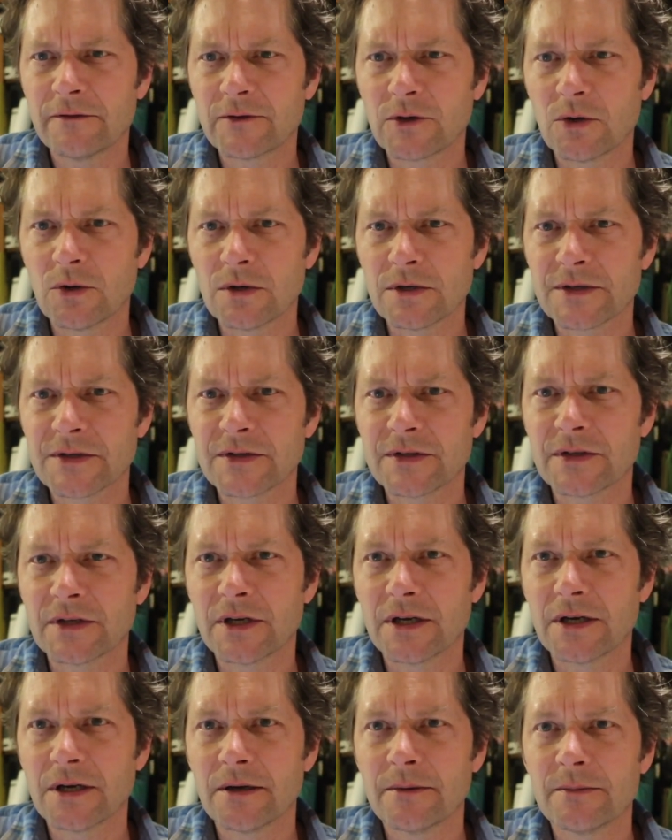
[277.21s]
course,
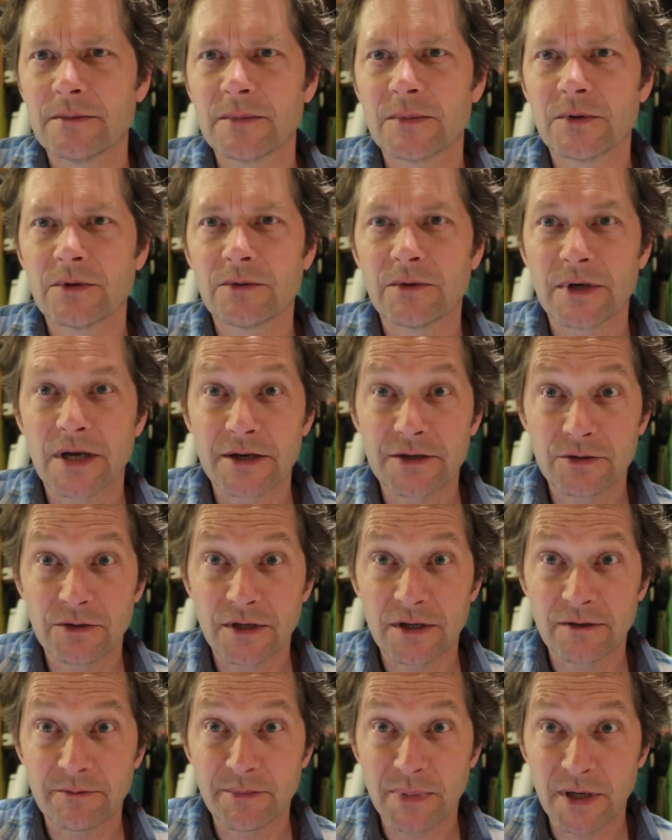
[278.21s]
we're not
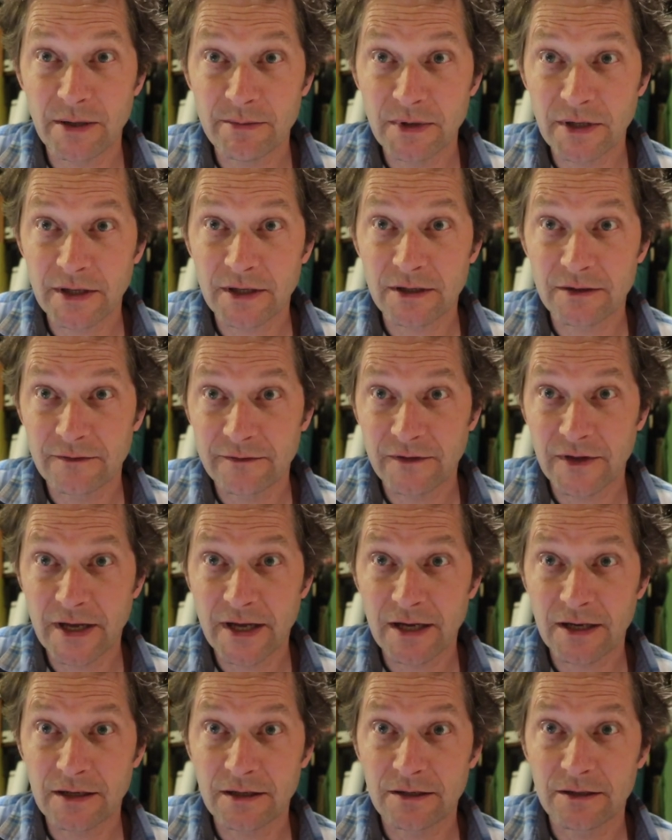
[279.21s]
doing public
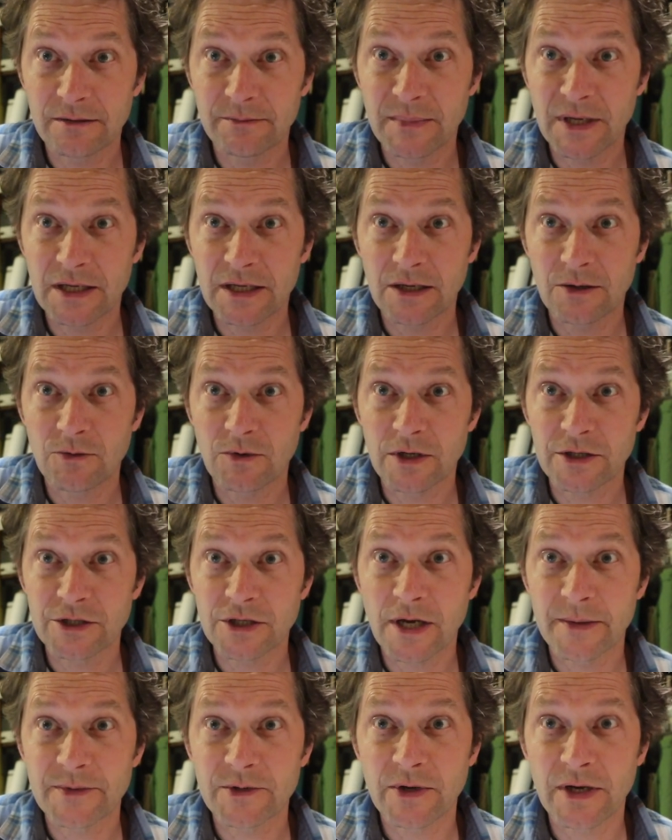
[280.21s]
flag making
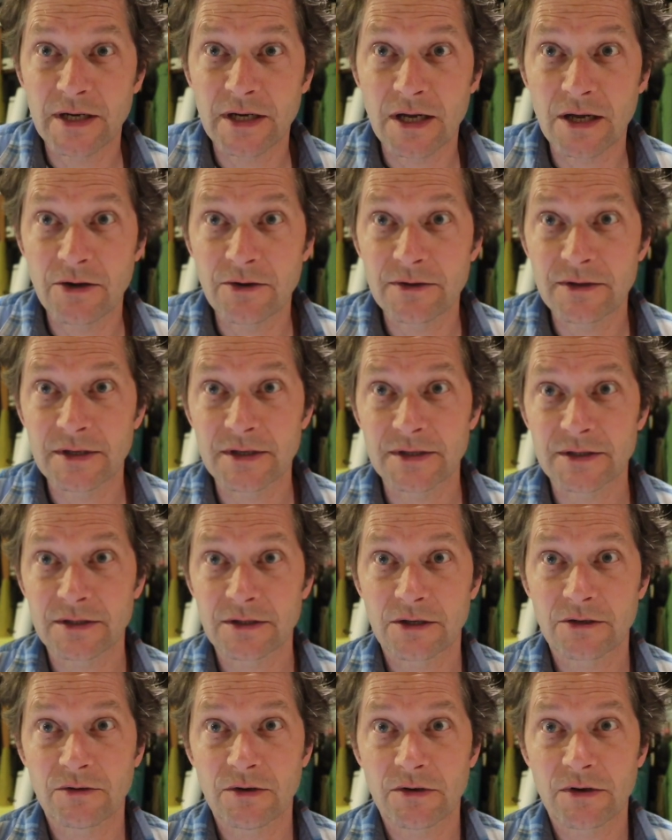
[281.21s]
workshops right now in
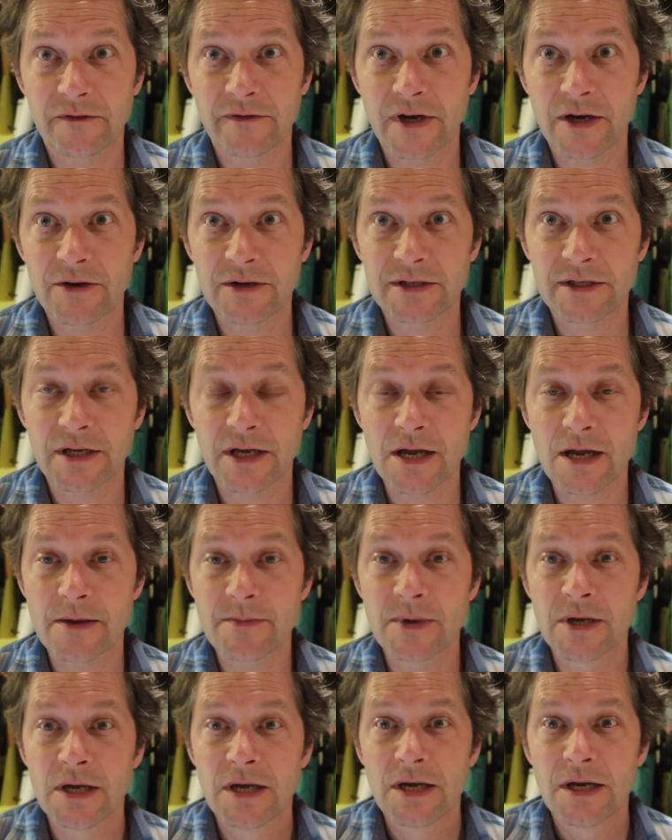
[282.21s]
this coronavirus
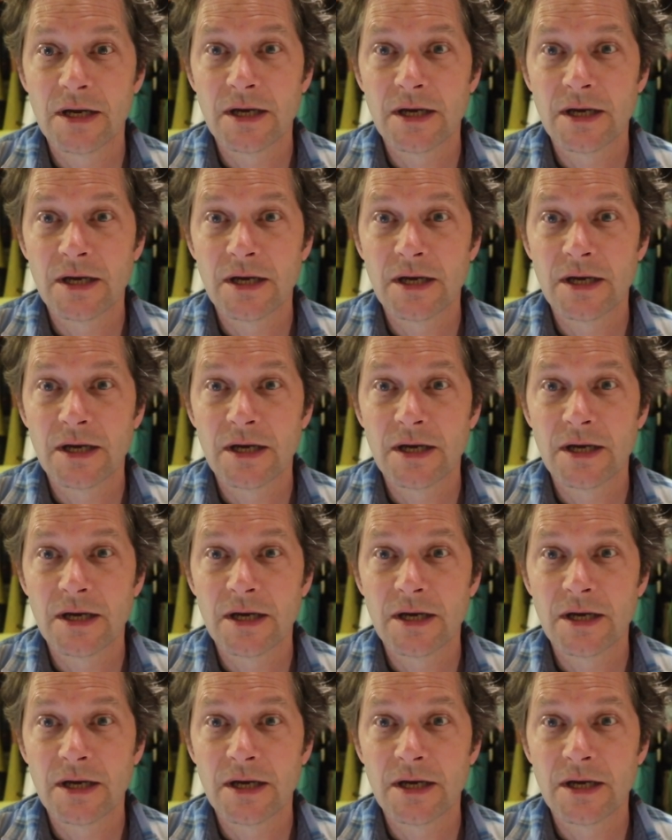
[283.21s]
time.